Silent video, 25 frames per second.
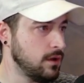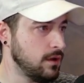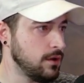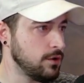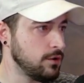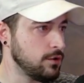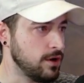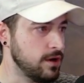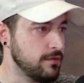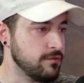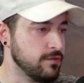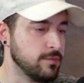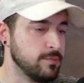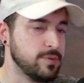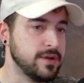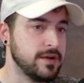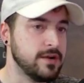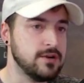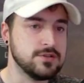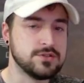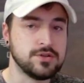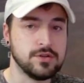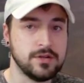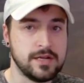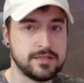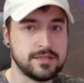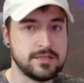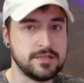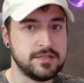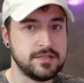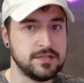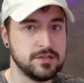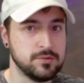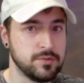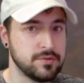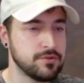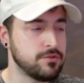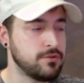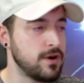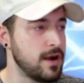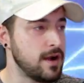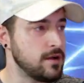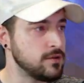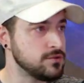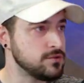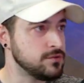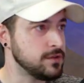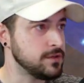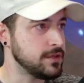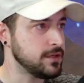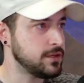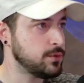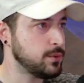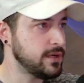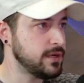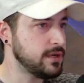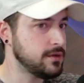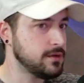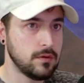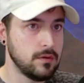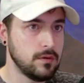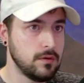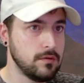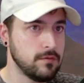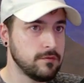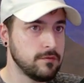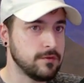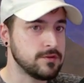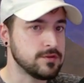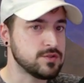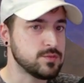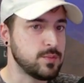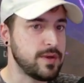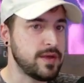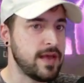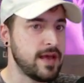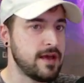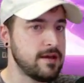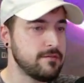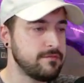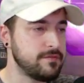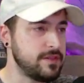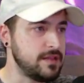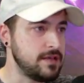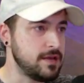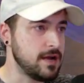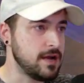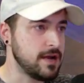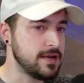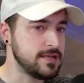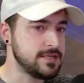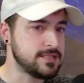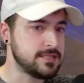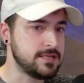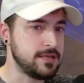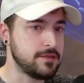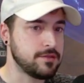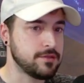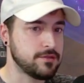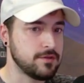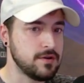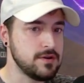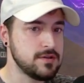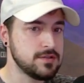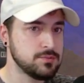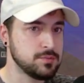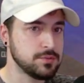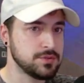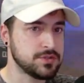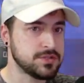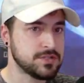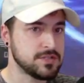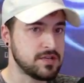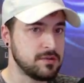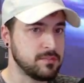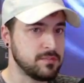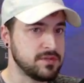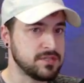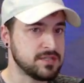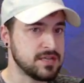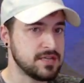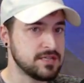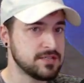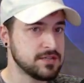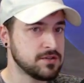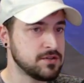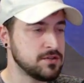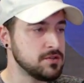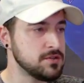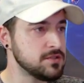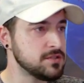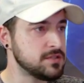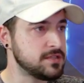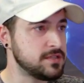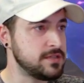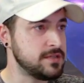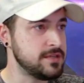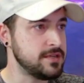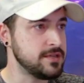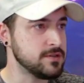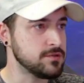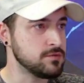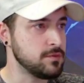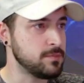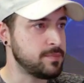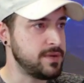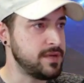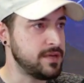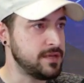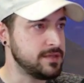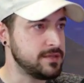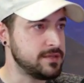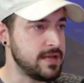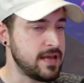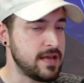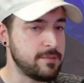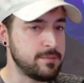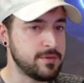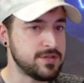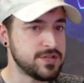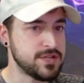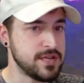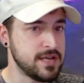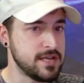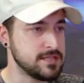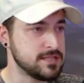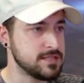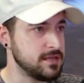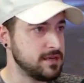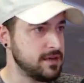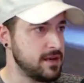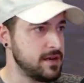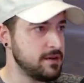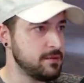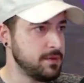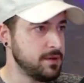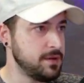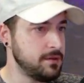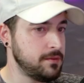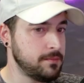Great for players who like to deal with crowds really quick. First we have the Icy Thrust, which summons icicles, deals repeated damage against an enemy.